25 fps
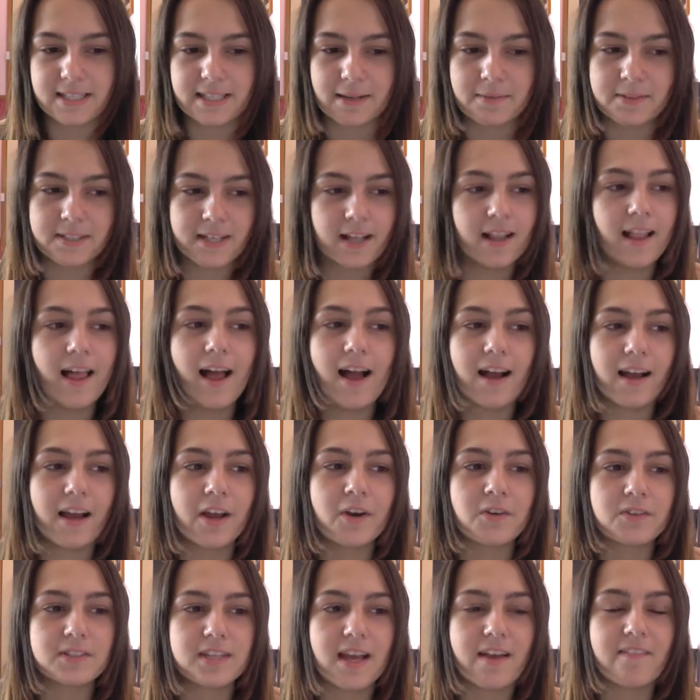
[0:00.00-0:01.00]
That was Clarke
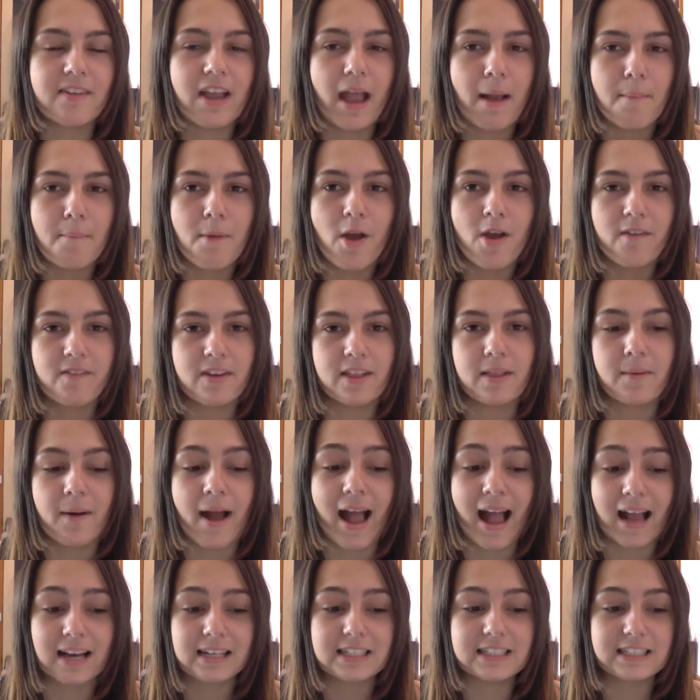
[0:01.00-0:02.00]
and Octavia and Murphy. They were
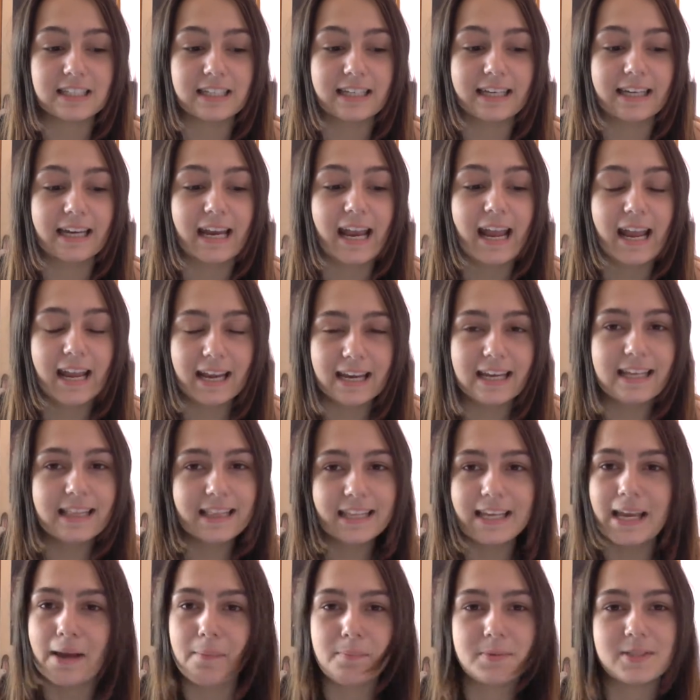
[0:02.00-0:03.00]
actually in
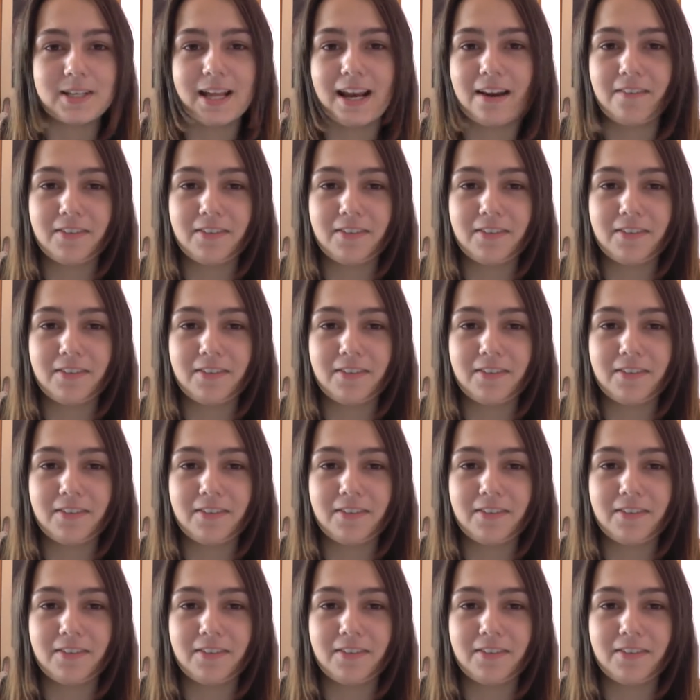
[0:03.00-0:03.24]
the episode.